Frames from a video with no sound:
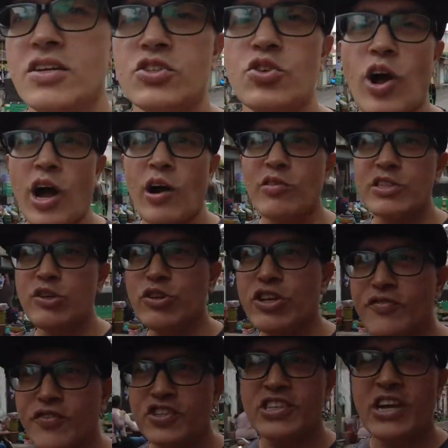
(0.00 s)
So I was
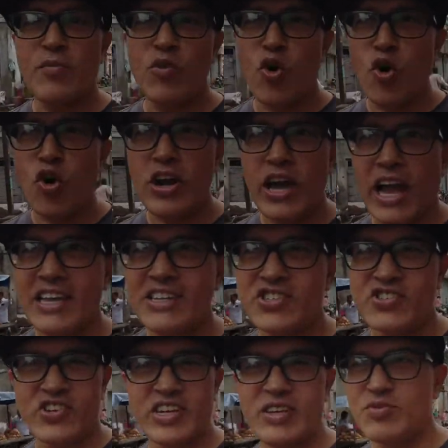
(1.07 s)
looking for some old ice
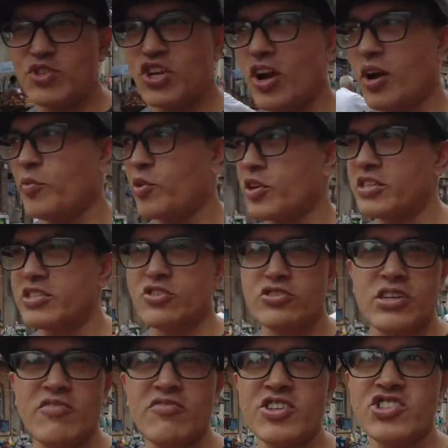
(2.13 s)
cream shop, okay, so
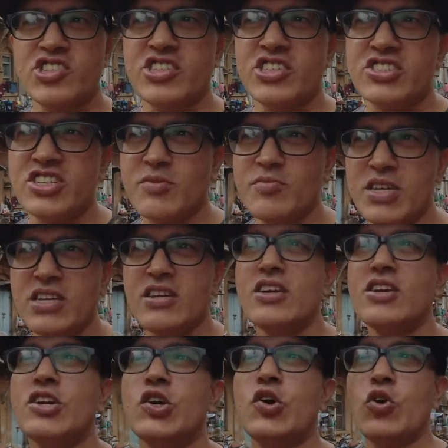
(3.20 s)
someone suggested me,
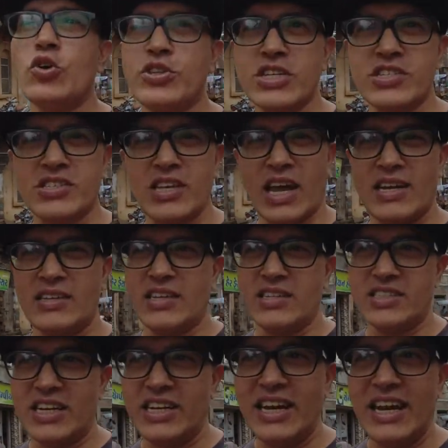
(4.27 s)
go this side, there
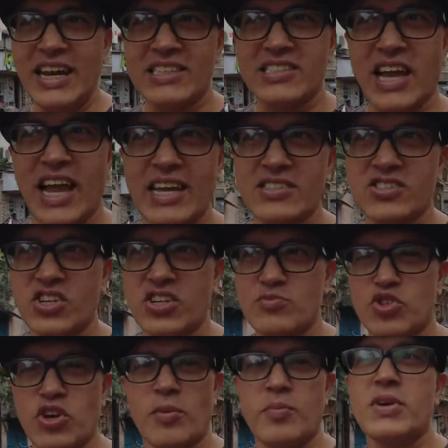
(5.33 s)
is a Delux ice cream
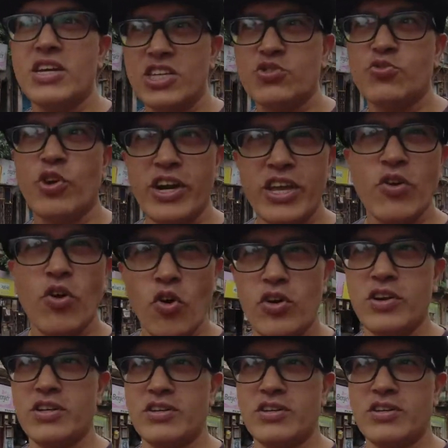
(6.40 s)
shop, it's very old.